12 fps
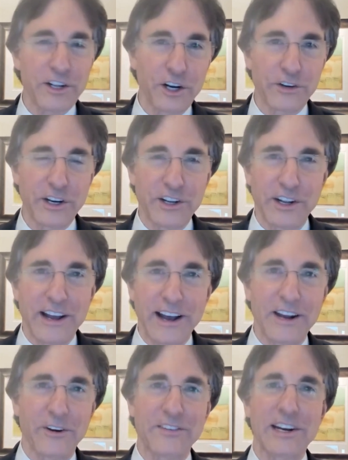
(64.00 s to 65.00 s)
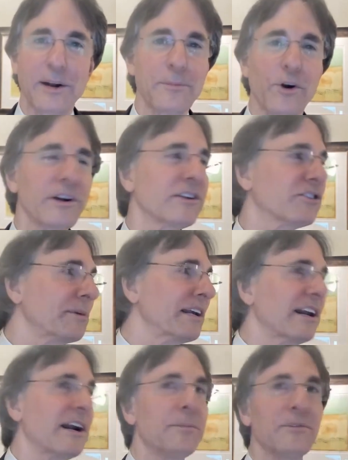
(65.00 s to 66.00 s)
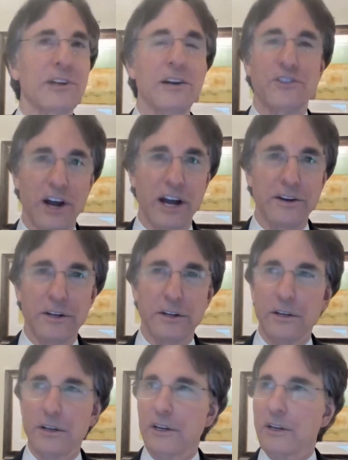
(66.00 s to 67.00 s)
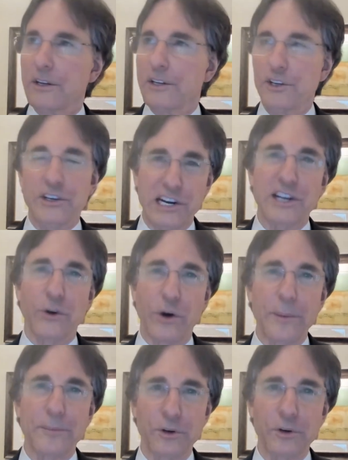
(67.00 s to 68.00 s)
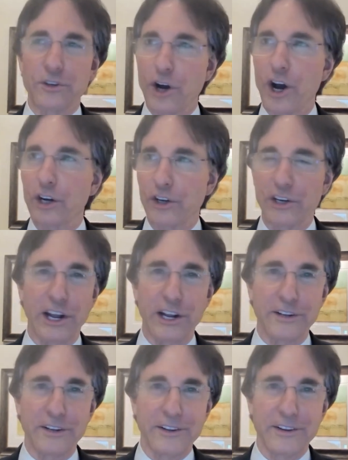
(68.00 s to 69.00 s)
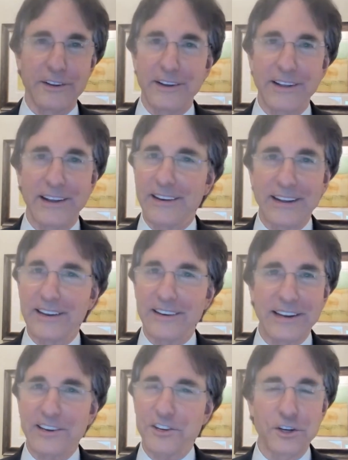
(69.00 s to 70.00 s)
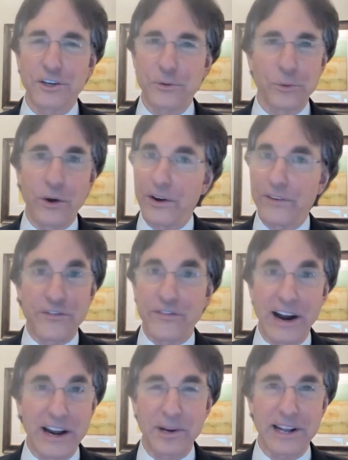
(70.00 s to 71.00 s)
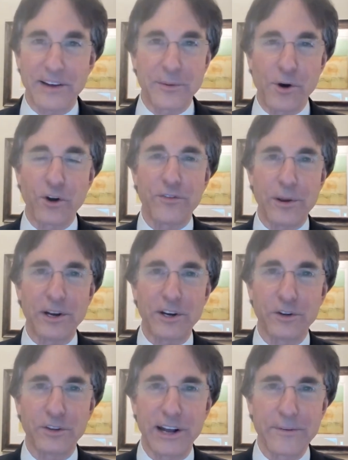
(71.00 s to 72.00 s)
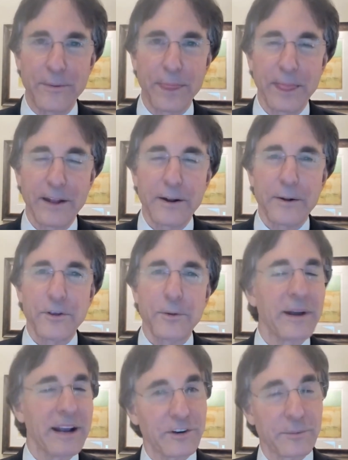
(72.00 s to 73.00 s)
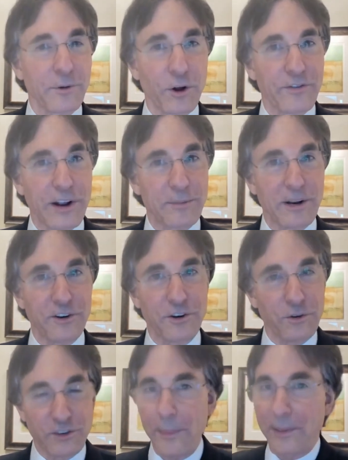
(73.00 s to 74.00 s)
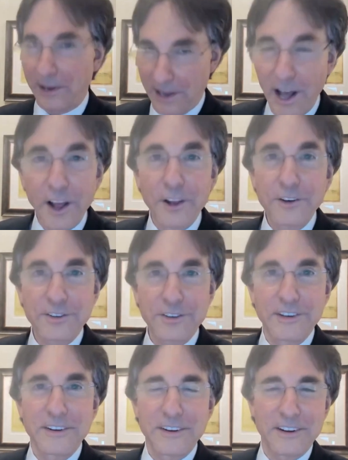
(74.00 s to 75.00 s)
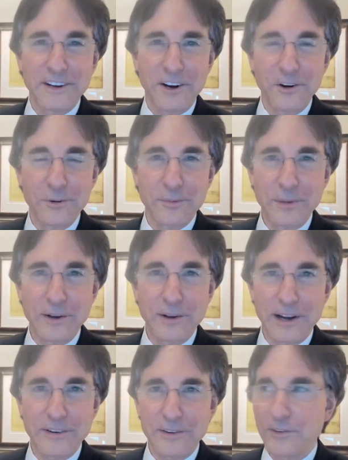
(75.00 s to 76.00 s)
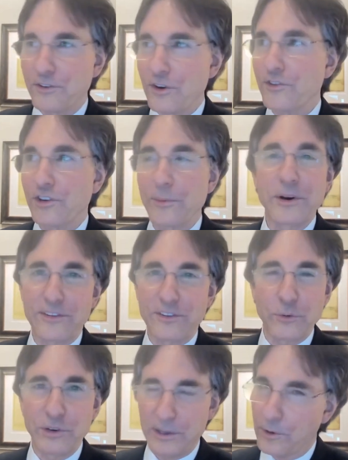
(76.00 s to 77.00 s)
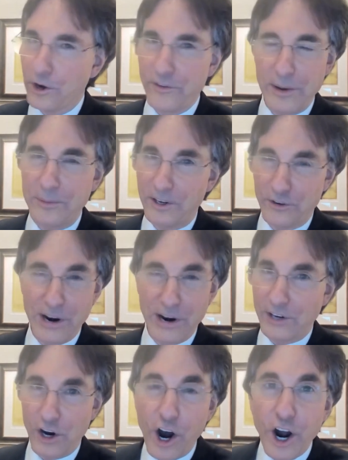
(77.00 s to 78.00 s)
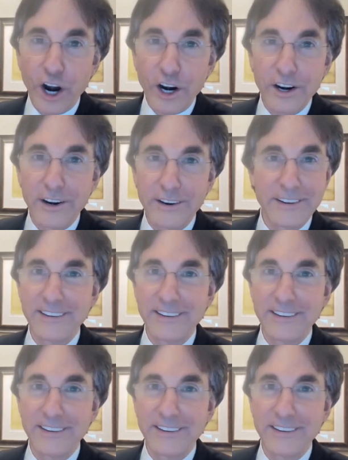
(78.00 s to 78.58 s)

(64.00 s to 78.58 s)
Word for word: you know, I don't have to get up in the morning and somebody get up and say, John, you need to go up and do a talk today. That, that, that, you, you won't ever find anybody having to motivate me to do that. You may have to motivate me to do something else. You know, maybe I, somebody would have to really motivate me to drive a car.